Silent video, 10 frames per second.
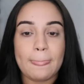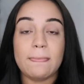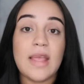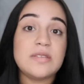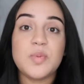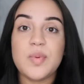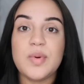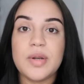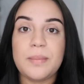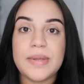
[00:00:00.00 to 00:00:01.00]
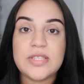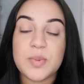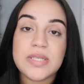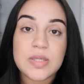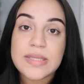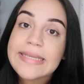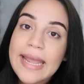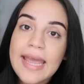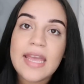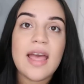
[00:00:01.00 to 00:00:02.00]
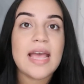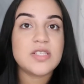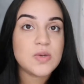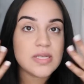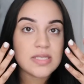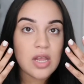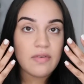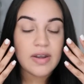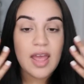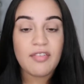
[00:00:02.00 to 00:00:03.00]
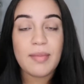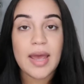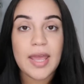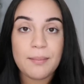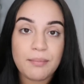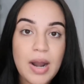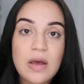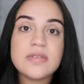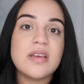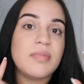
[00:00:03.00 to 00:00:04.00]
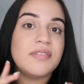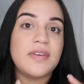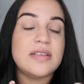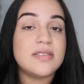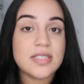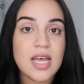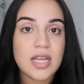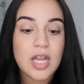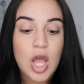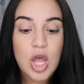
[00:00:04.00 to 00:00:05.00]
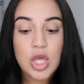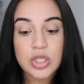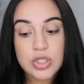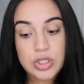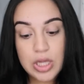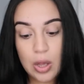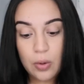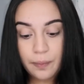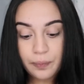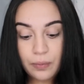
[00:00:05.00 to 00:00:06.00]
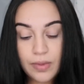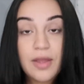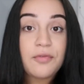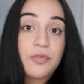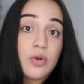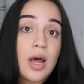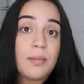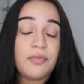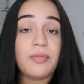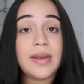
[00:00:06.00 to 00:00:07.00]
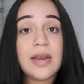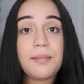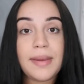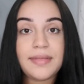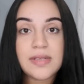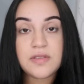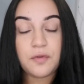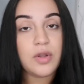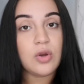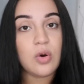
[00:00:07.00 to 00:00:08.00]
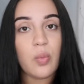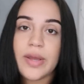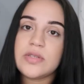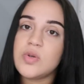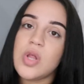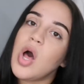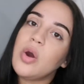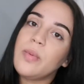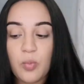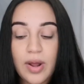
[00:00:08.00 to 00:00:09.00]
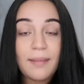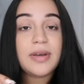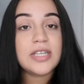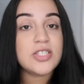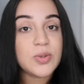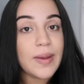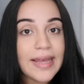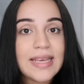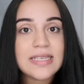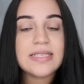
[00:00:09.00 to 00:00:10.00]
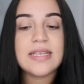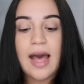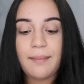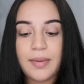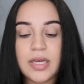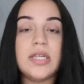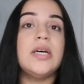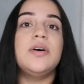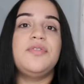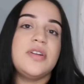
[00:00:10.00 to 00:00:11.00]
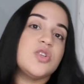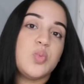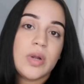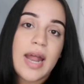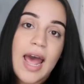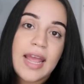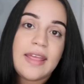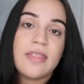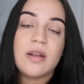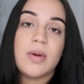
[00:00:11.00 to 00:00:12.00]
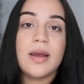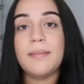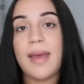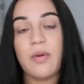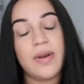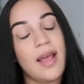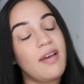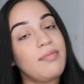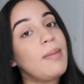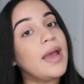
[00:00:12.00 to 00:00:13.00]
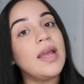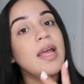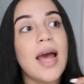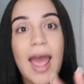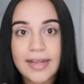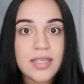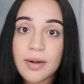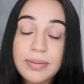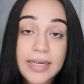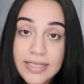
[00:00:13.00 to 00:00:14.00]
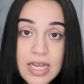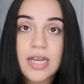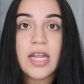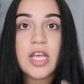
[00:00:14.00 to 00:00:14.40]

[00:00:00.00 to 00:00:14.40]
that's what we're gonna be doing today. As you can see, I already have my brows and my face done. So for me not to make this video way too long, what I'm gonna do is I'm gonna finish one eye and then I'm gonna come back when I have my eye completely done.